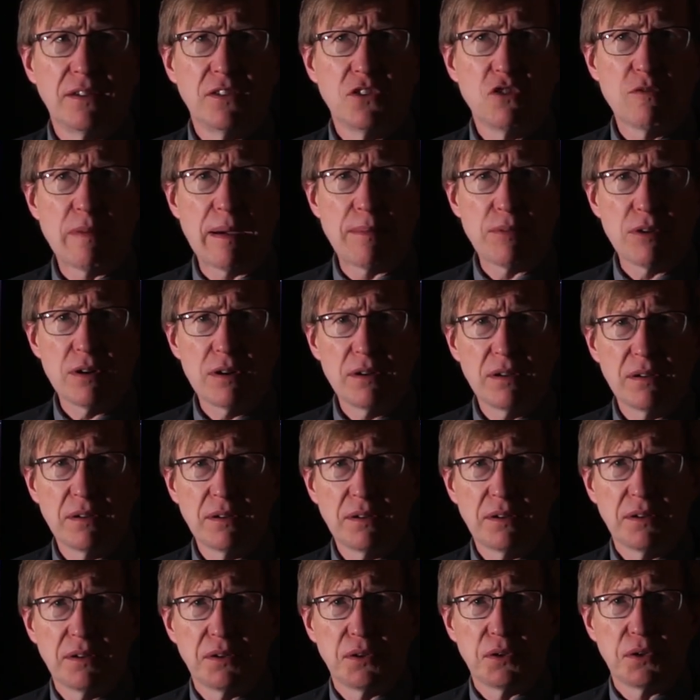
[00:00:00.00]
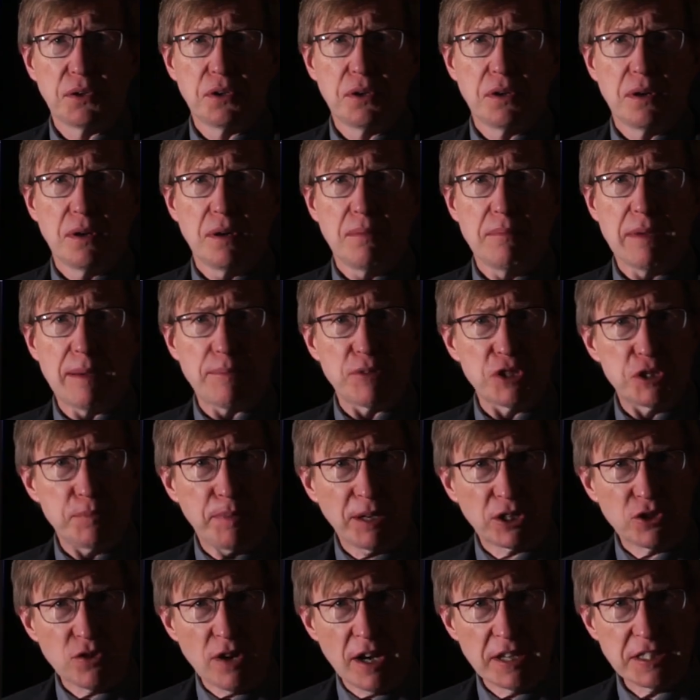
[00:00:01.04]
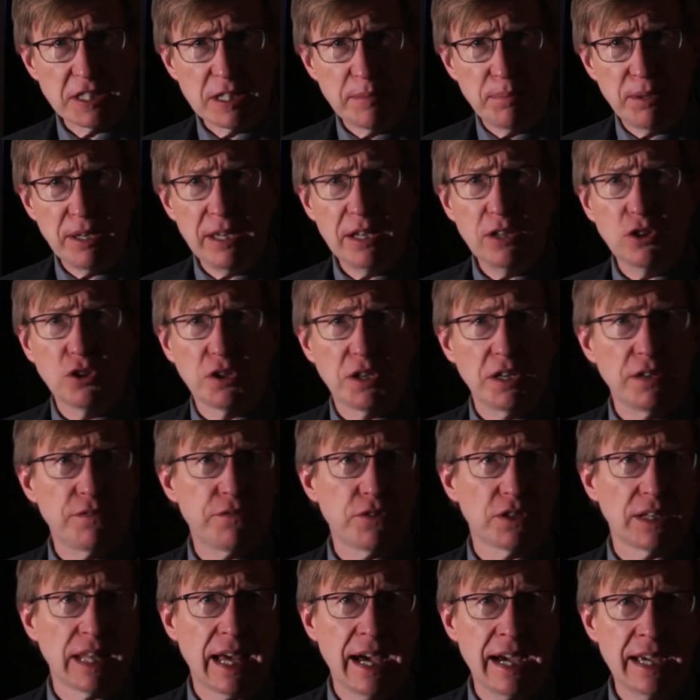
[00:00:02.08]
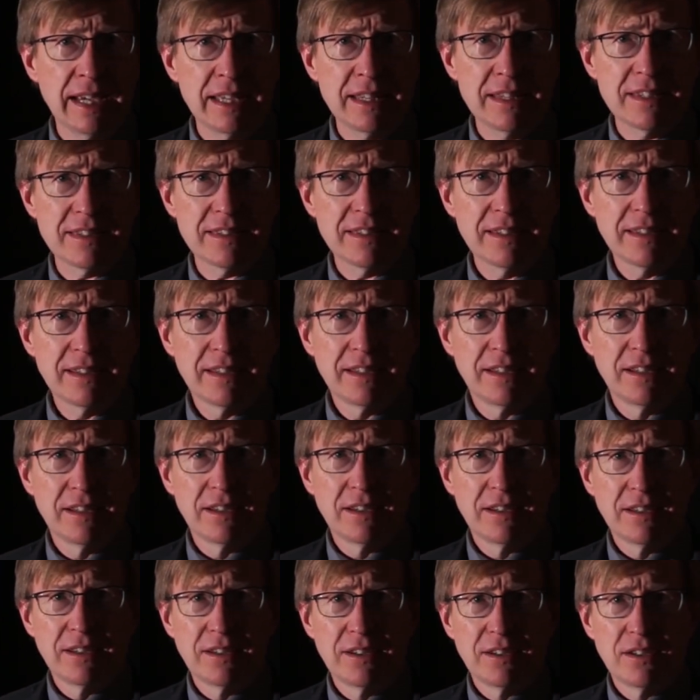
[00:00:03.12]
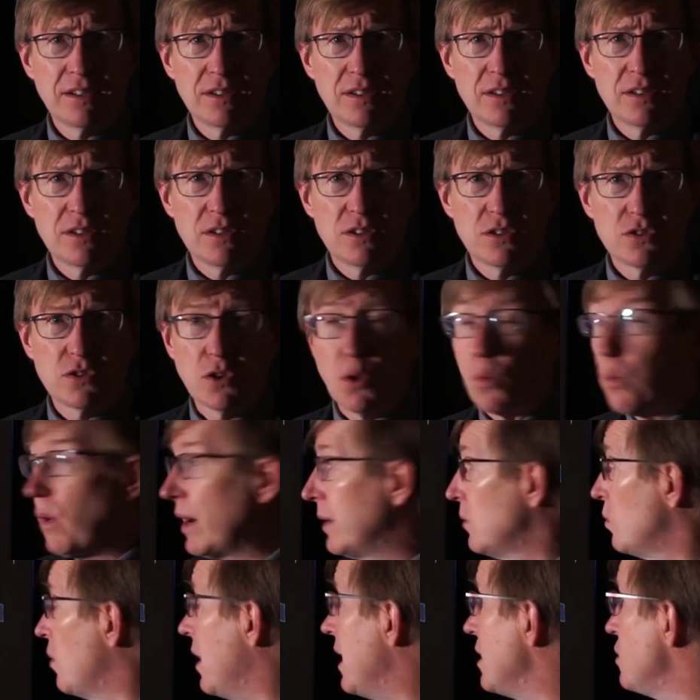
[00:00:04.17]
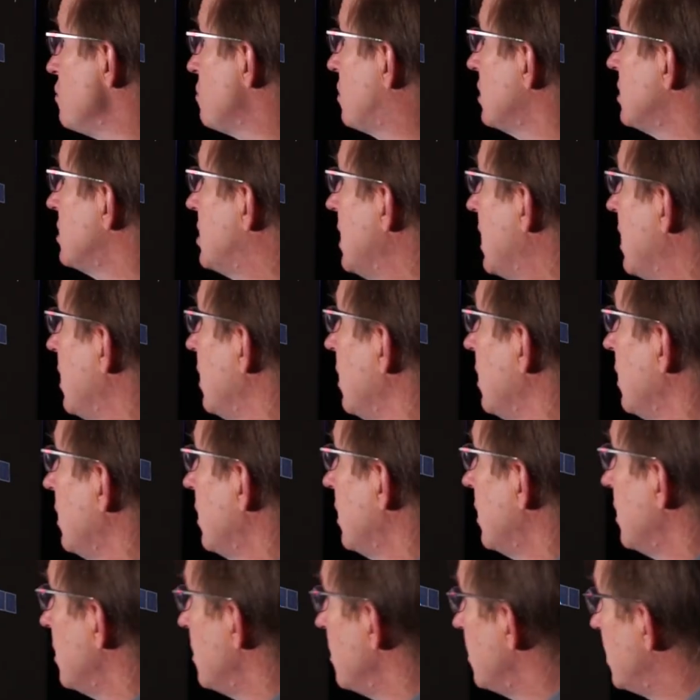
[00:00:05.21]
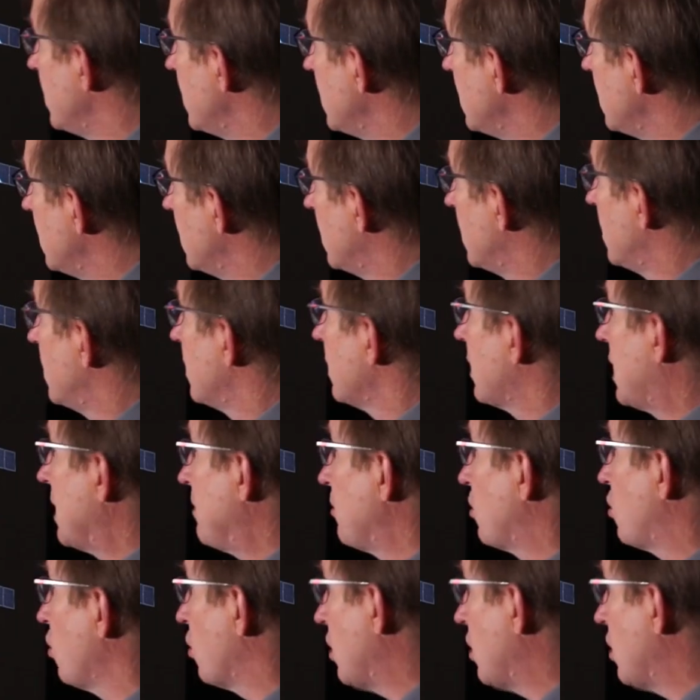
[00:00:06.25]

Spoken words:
Remember? Remember spectroscopy, looking for lines? So one way you can tell the chemical